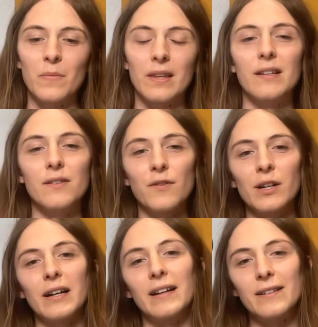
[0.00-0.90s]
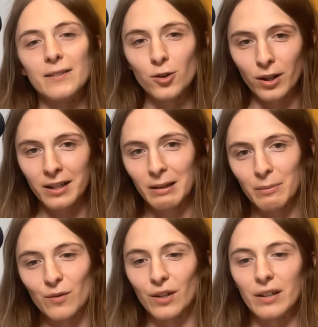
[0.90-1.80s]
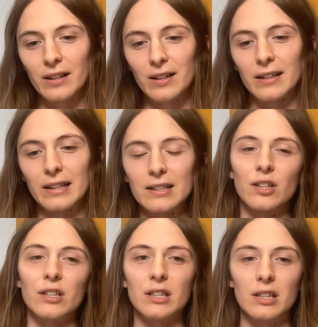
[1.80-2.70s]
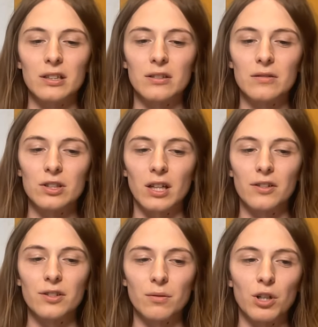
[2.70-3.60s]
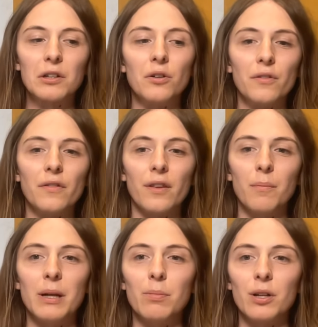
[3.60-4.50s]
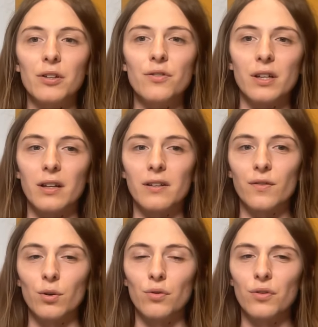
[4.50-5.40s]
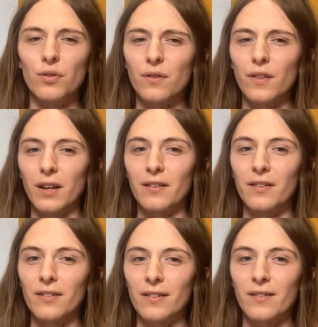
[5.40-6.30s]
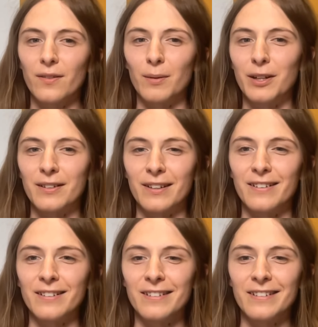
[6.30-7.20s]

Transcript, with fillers: it's a very tricky but very like exciting challenge to work on that people are using this for all sorts of things. Does that make sense?